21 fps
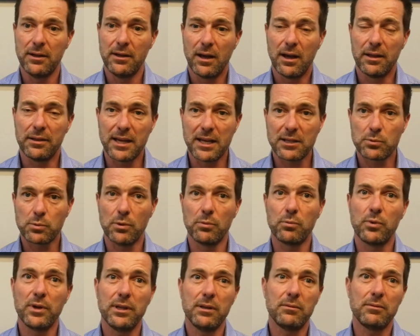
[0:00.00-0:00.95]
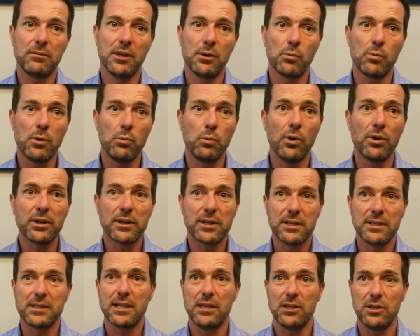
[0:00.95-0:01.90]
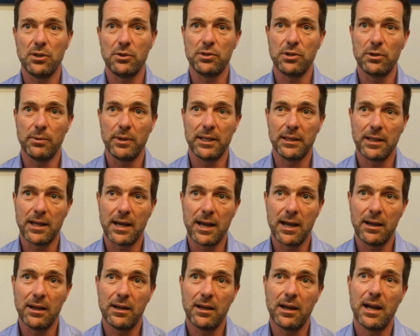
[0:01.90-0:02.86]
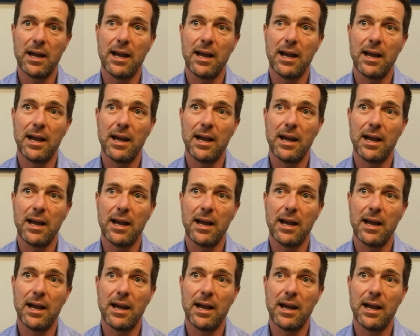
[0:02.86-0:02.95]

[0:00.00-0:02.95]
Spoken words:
And that's what we want to continue doing that